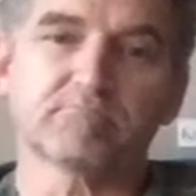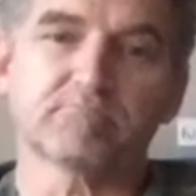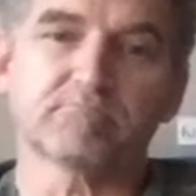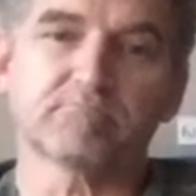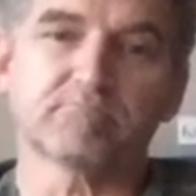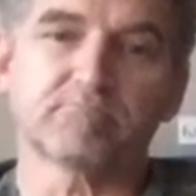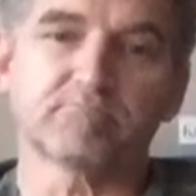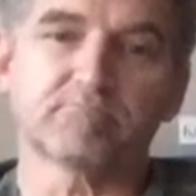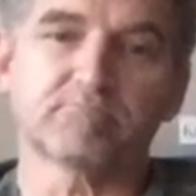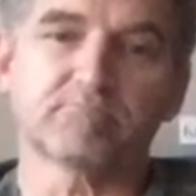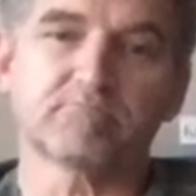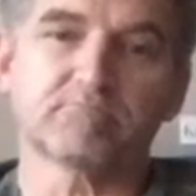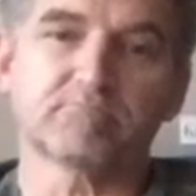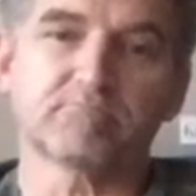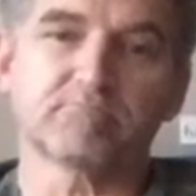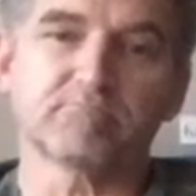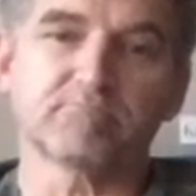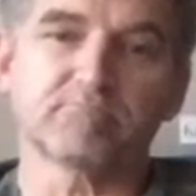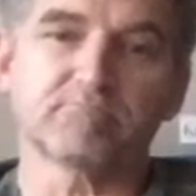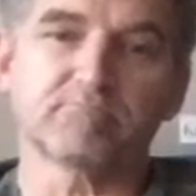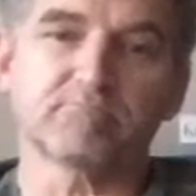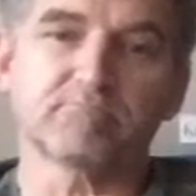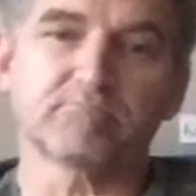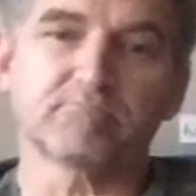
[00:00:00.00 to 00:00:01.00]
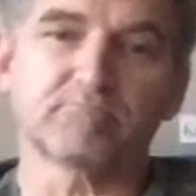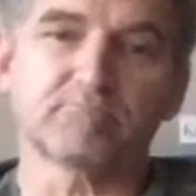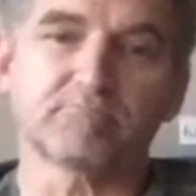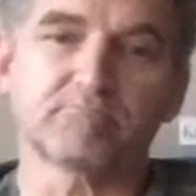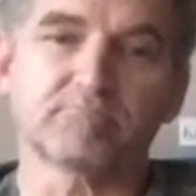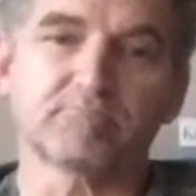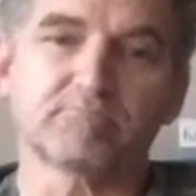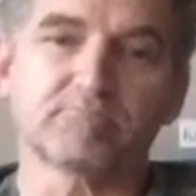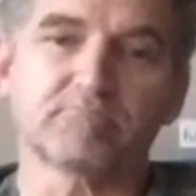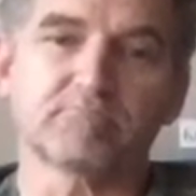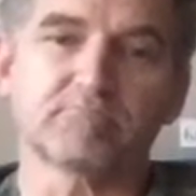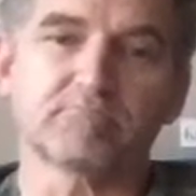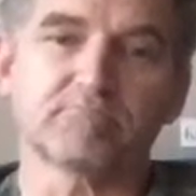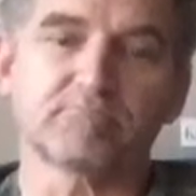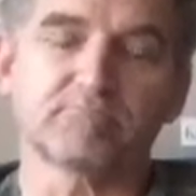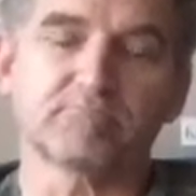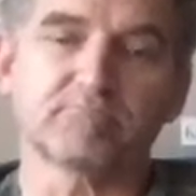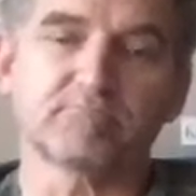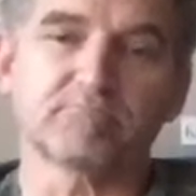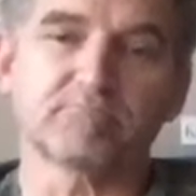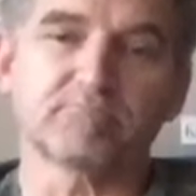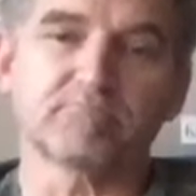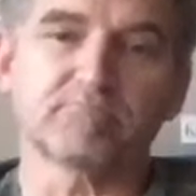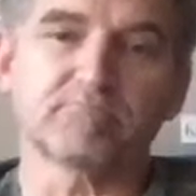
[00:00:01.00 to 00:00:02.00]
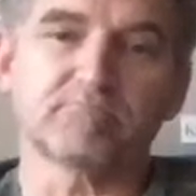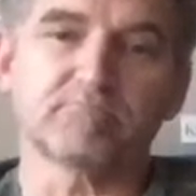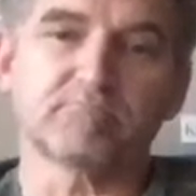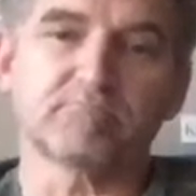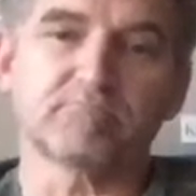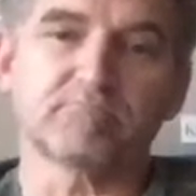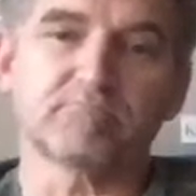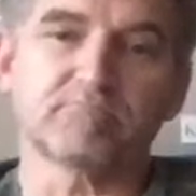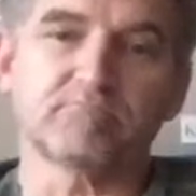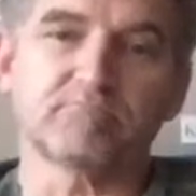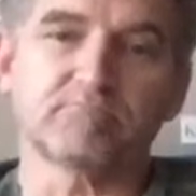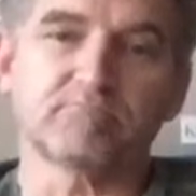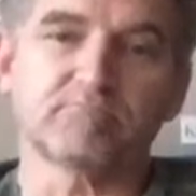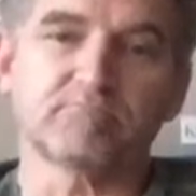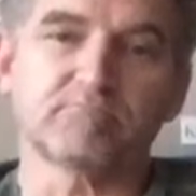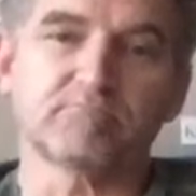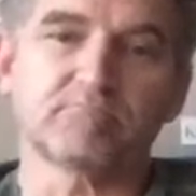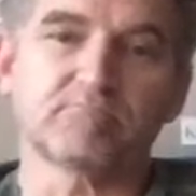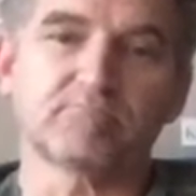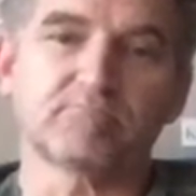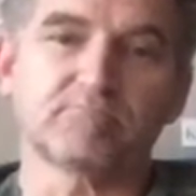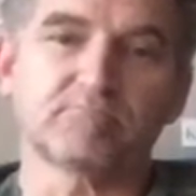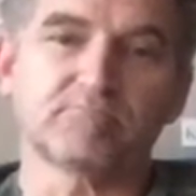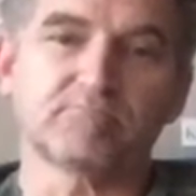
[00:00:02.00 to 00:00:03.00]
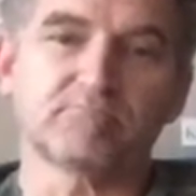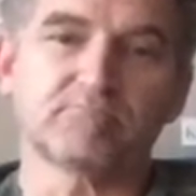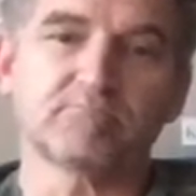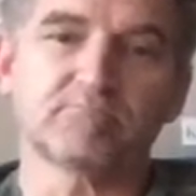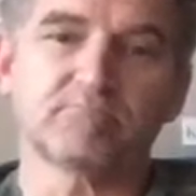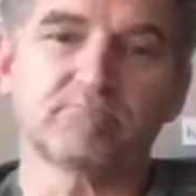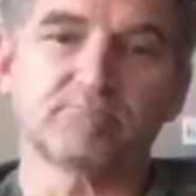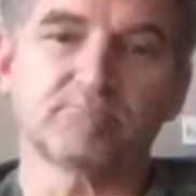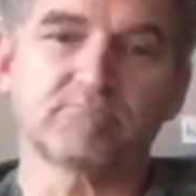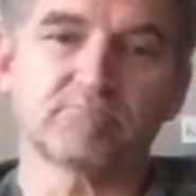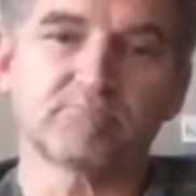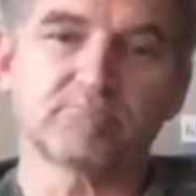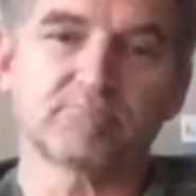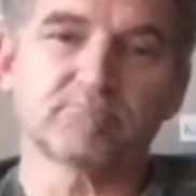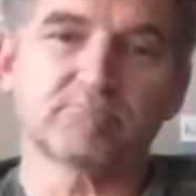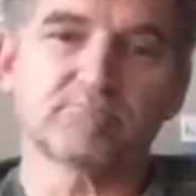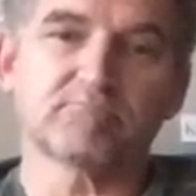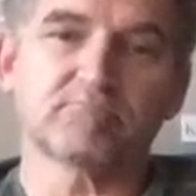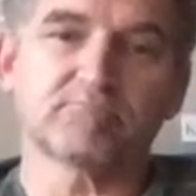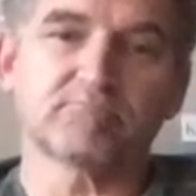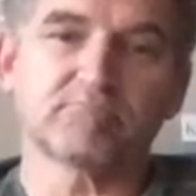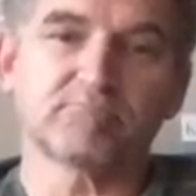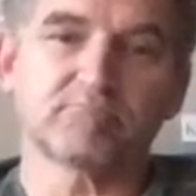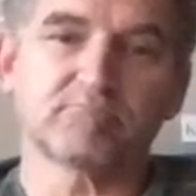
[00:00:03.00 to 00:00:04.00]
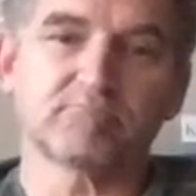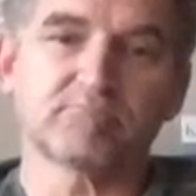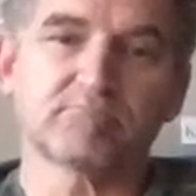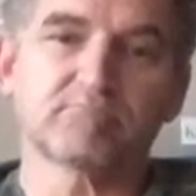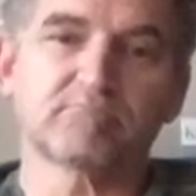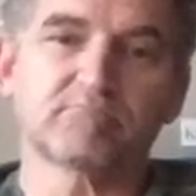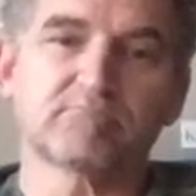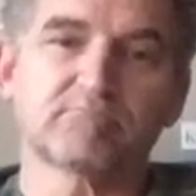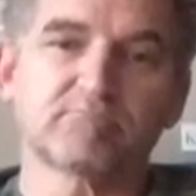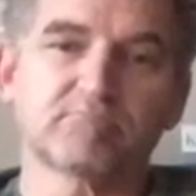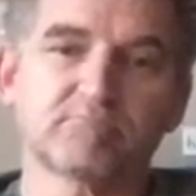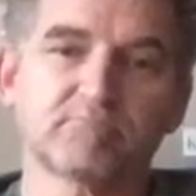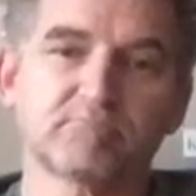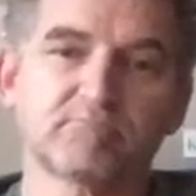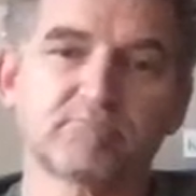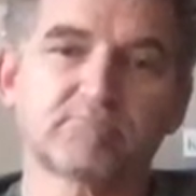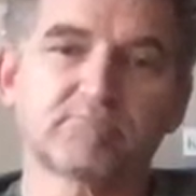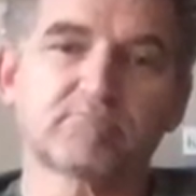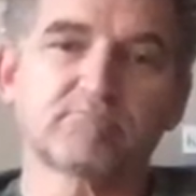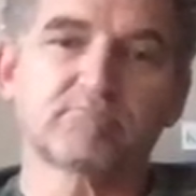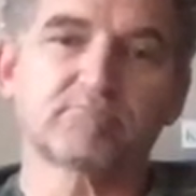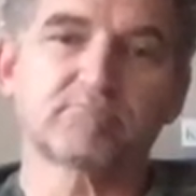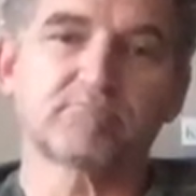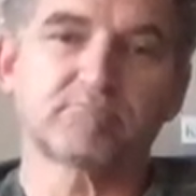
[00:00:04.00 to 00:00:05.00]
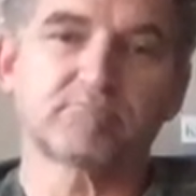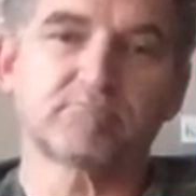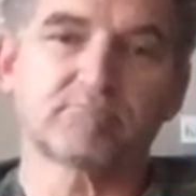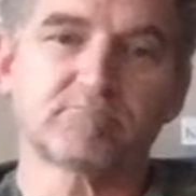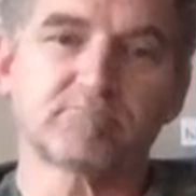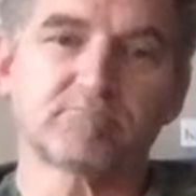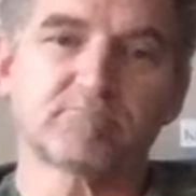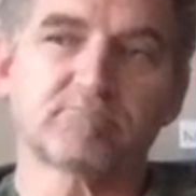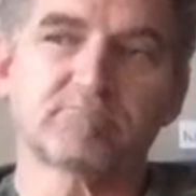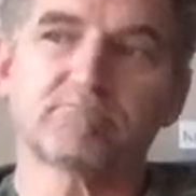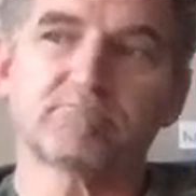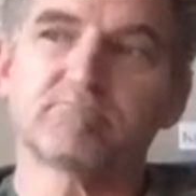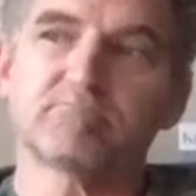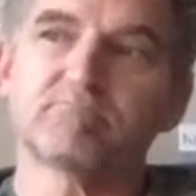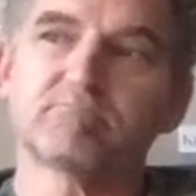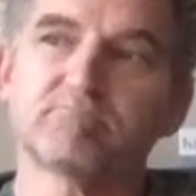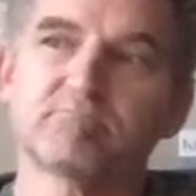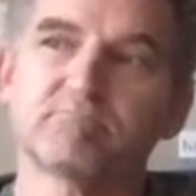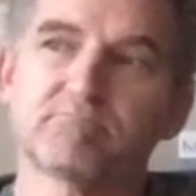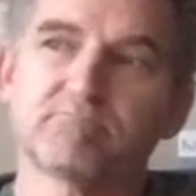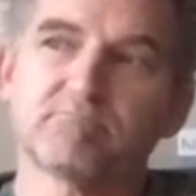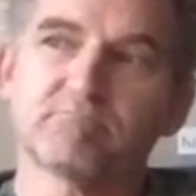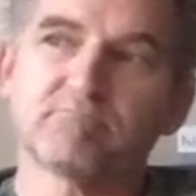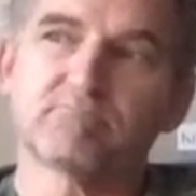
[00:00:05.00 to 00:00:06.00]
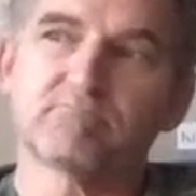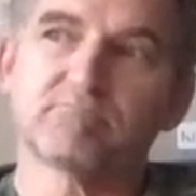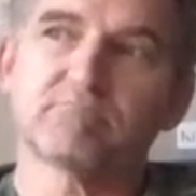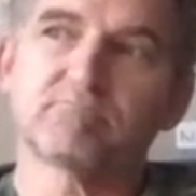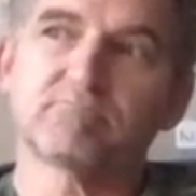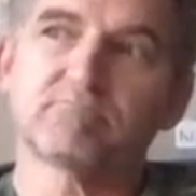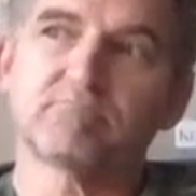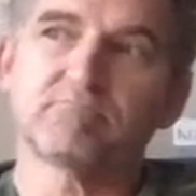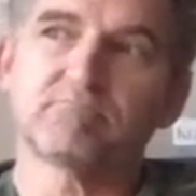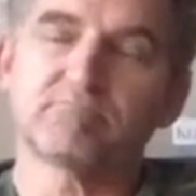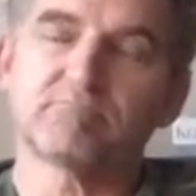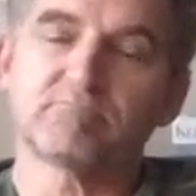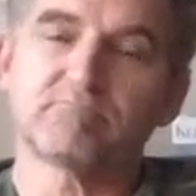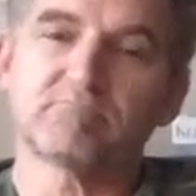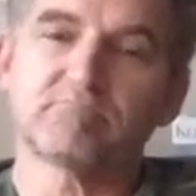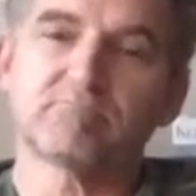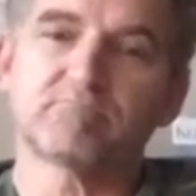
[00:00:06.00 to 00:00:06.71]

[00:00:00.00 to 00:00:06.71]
This person isn't speaking.